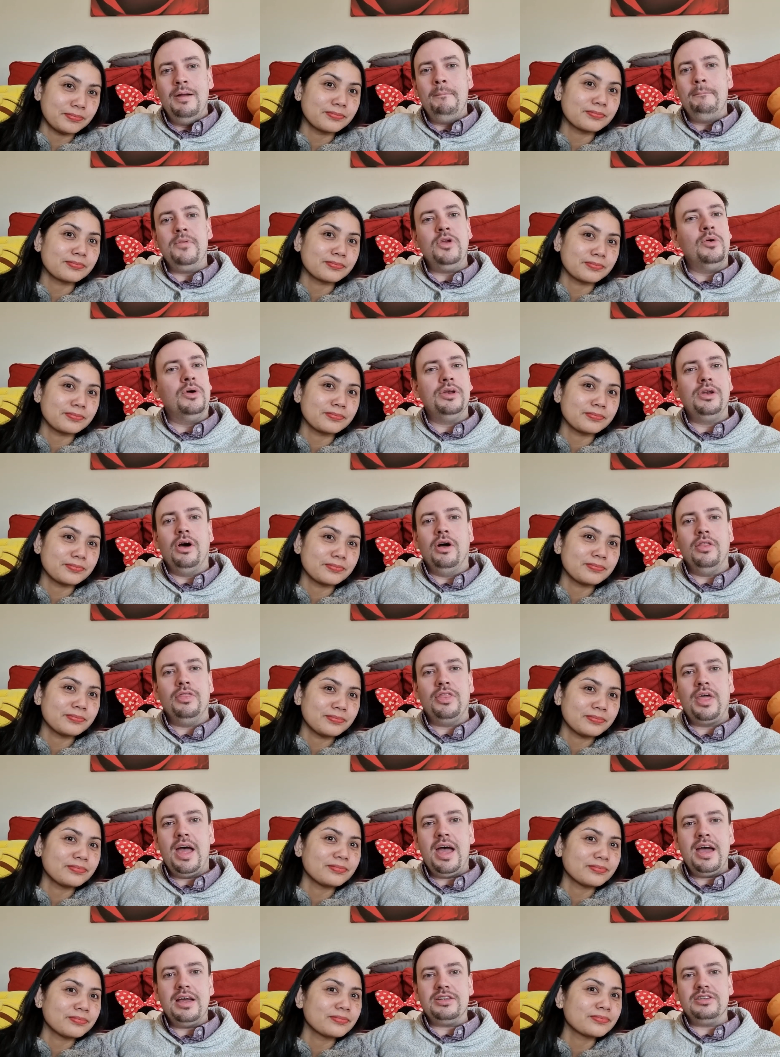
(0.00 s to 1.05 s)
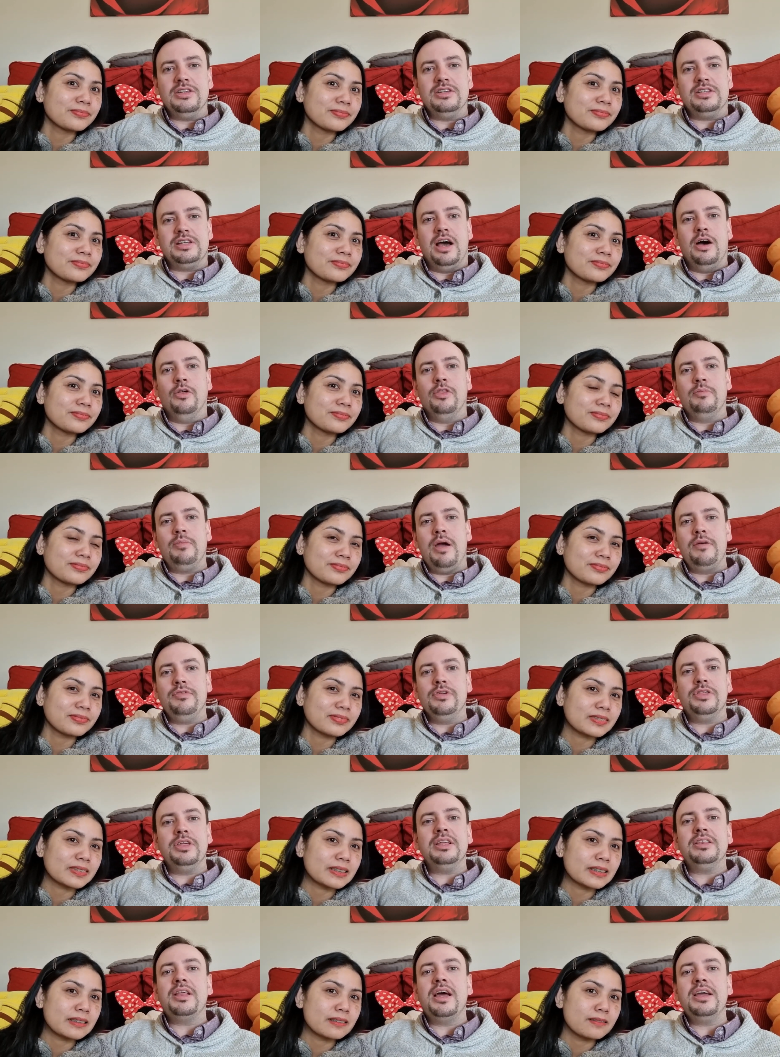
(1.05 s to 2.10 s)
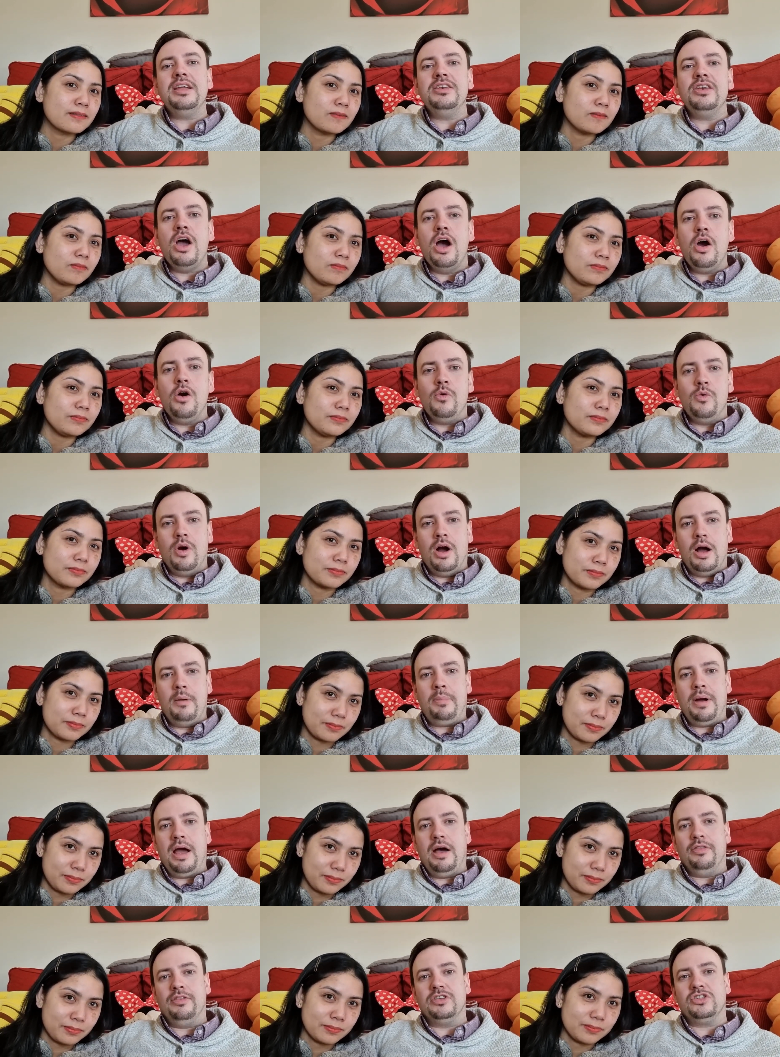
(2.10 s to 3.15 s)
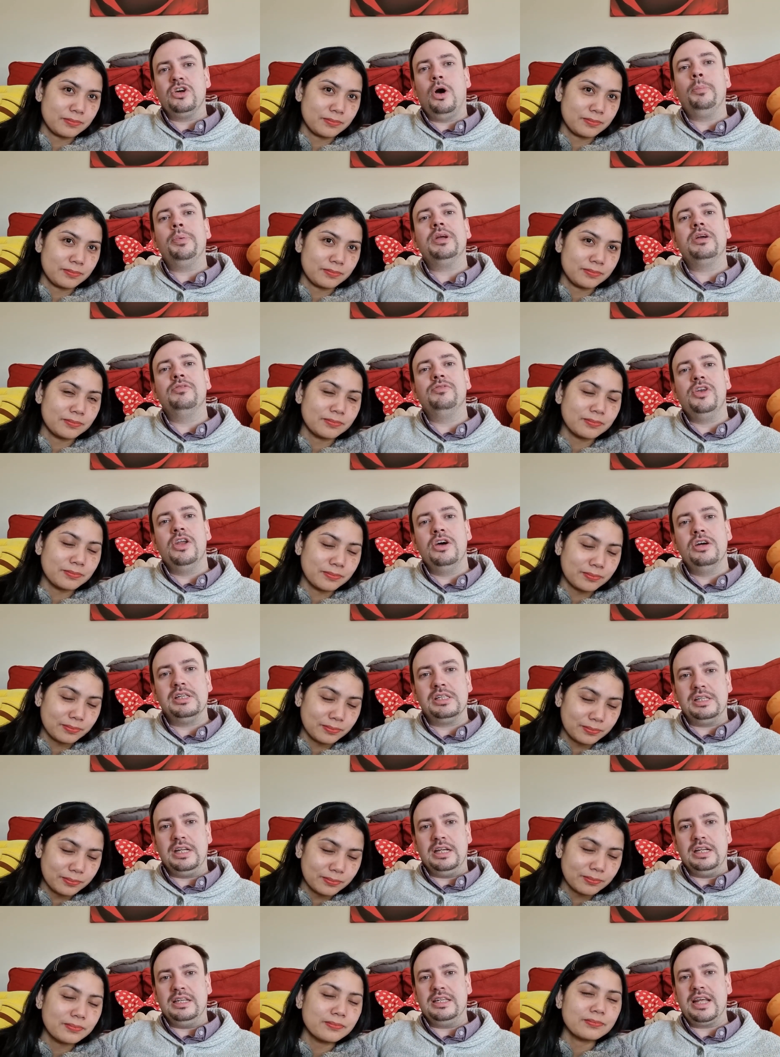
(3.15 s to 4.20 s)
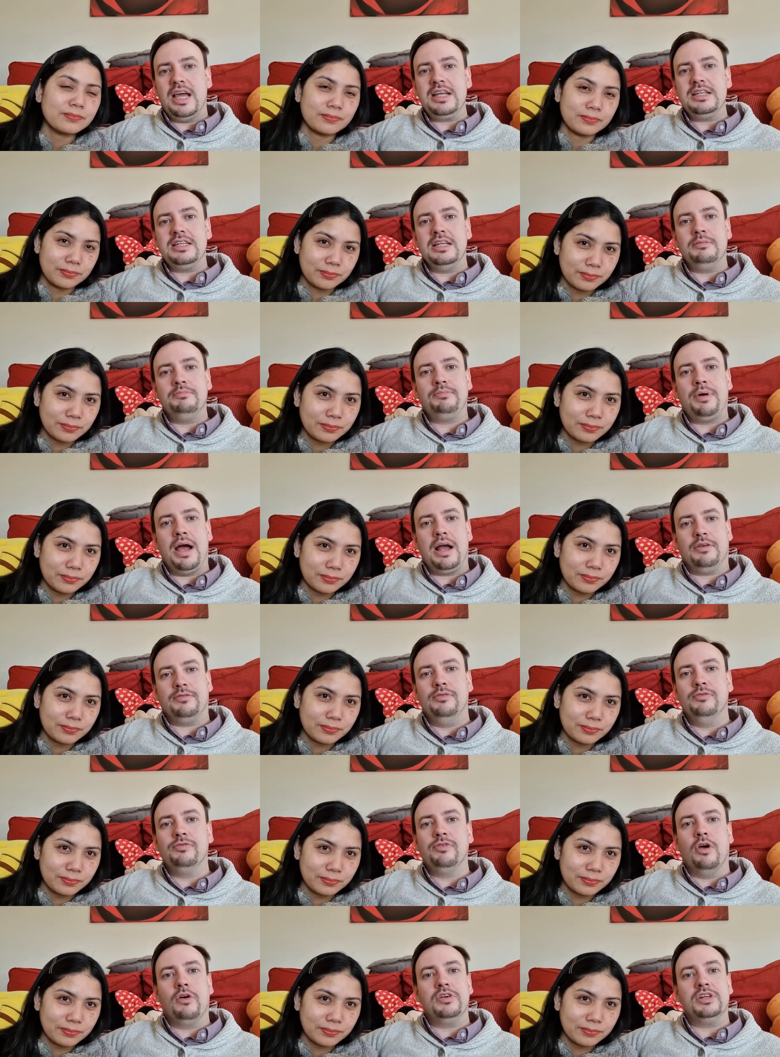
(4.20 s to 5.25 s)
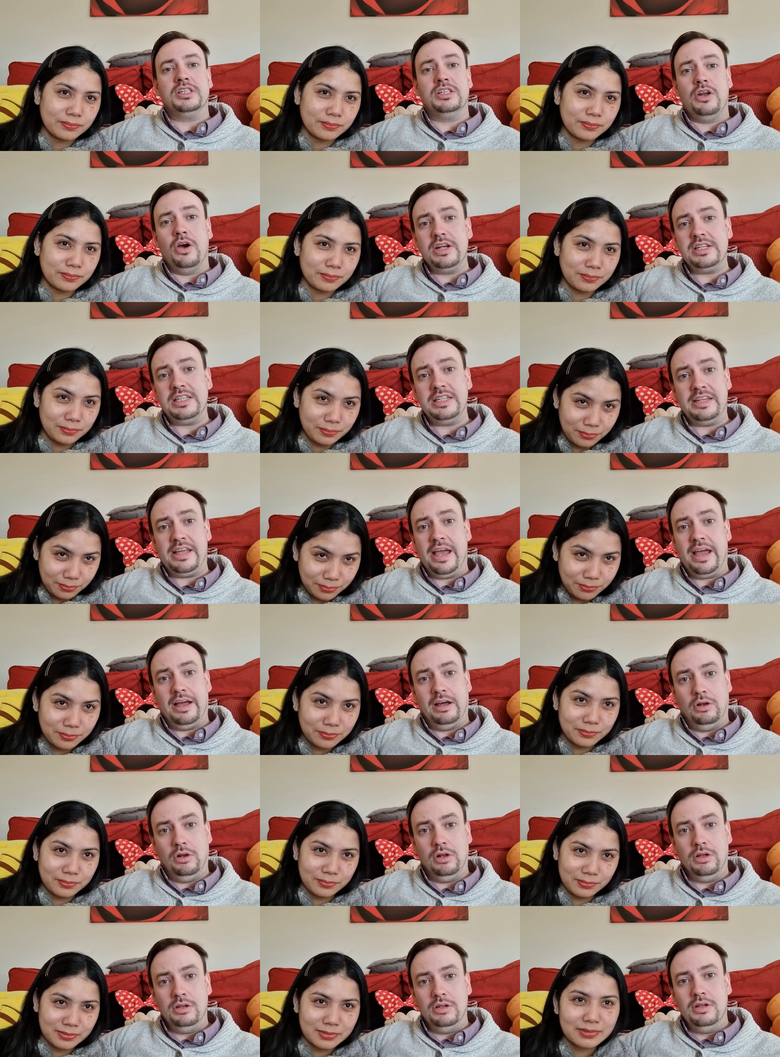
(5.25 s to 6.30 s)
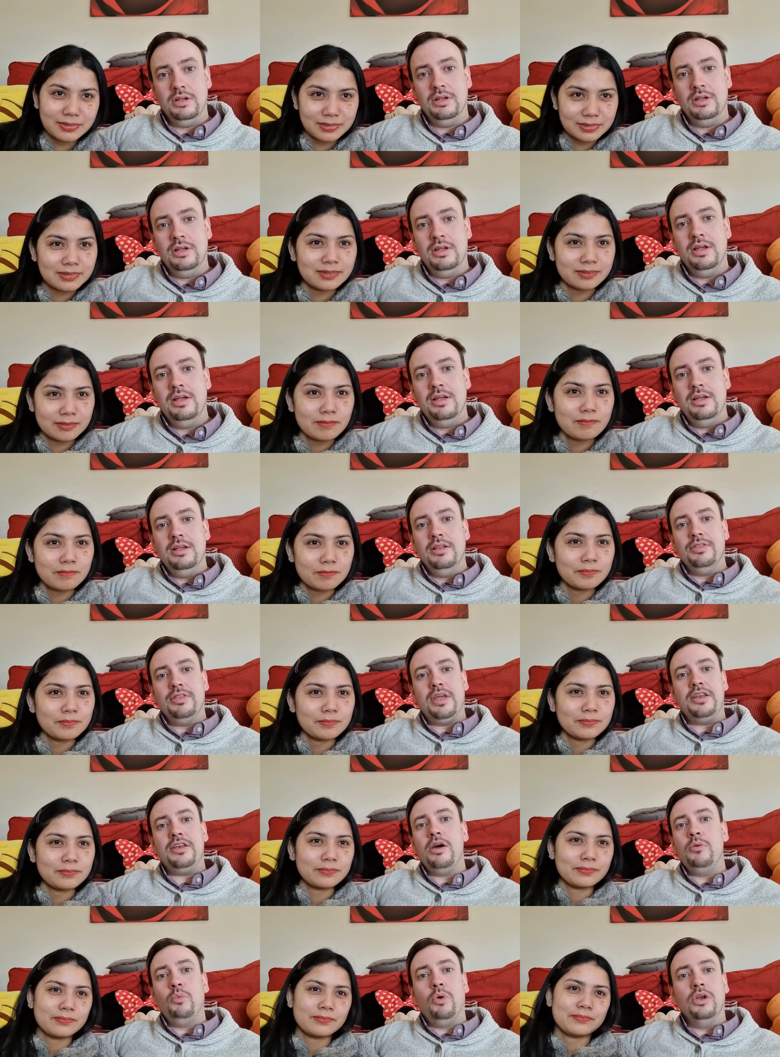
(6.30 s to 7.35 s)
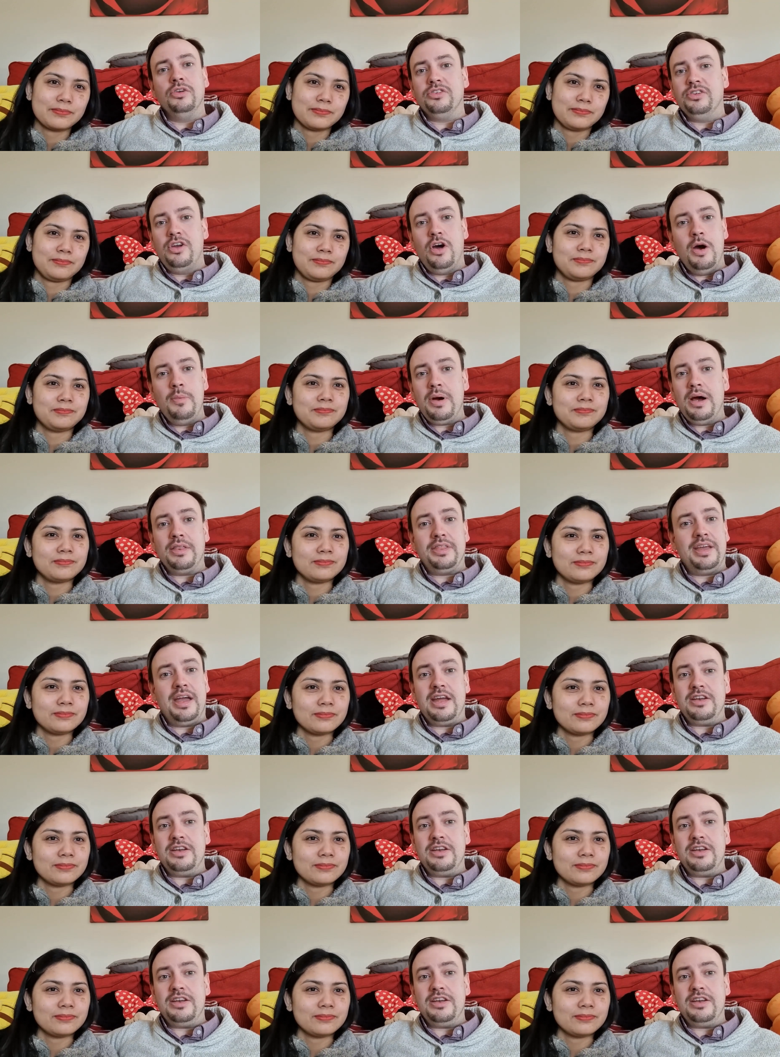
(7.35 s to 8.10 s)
Speaker 1: You are not there to tell them everything they know about the topic of nursing dating back from Florence Nightingale. They don't want to know about the